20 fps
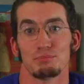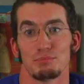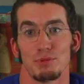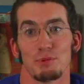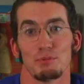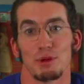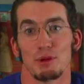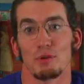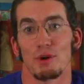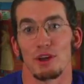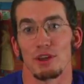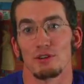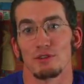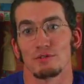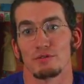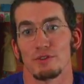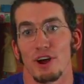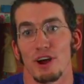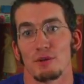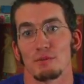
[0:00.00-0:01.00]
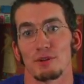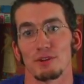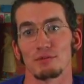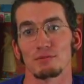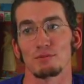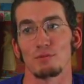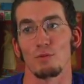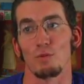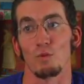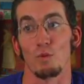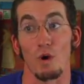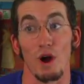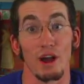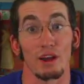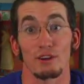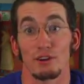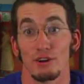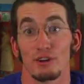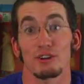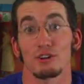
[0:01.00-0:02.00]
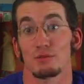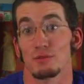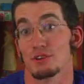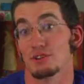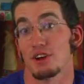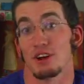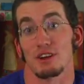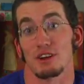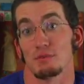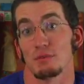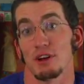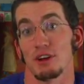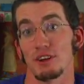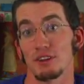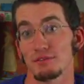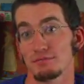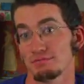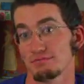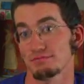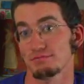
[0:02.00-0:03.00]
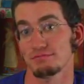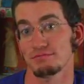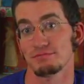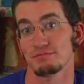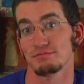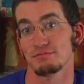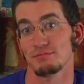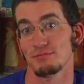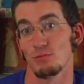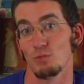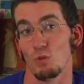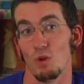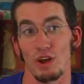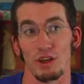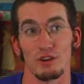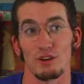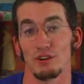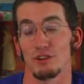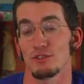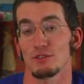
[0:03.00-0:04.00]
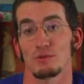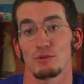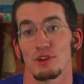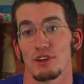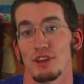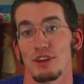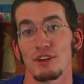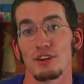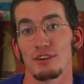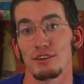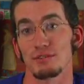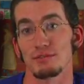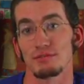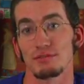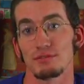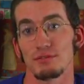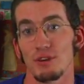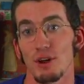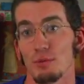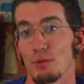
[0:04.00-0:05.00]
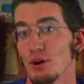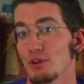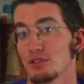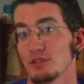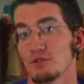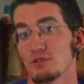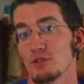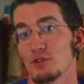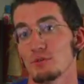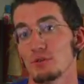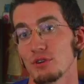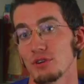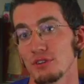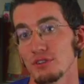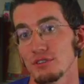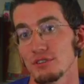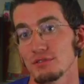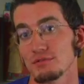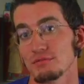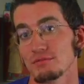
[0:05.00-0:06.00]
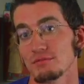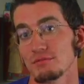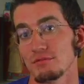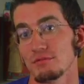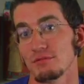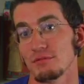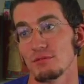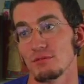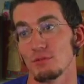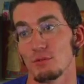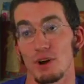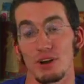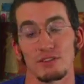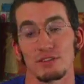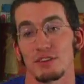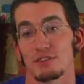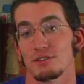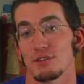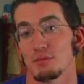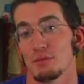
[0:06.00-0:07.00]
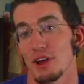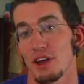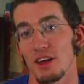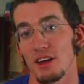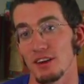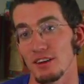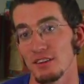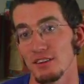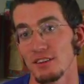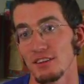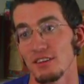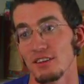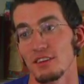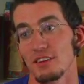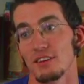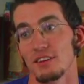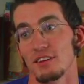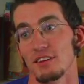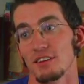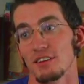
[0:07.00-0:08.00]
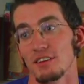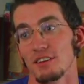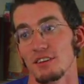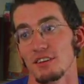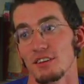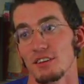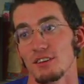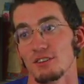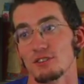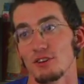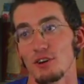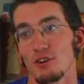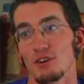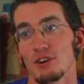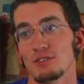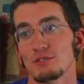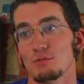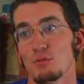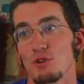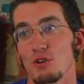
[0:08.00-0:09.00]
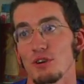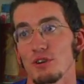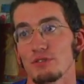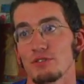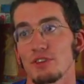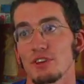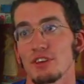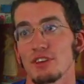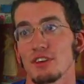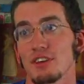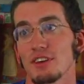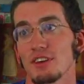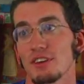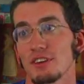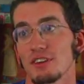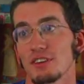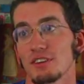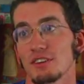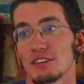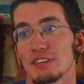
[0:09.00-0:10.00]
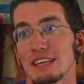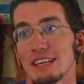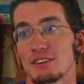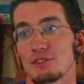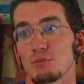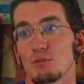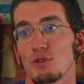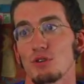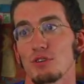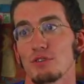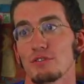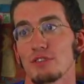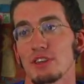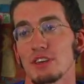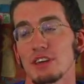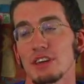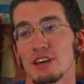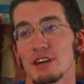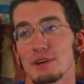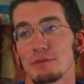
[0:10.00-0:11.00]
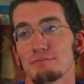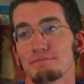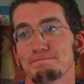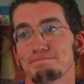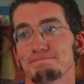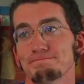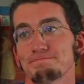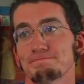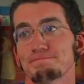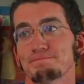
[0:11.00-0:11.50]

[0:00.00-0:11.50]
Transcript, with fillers: the BYU environment why couldn't we talk about it? Why couldn't we hear opposing viewpoints? Why is that so bad? So it's more of the, it's more of the, um,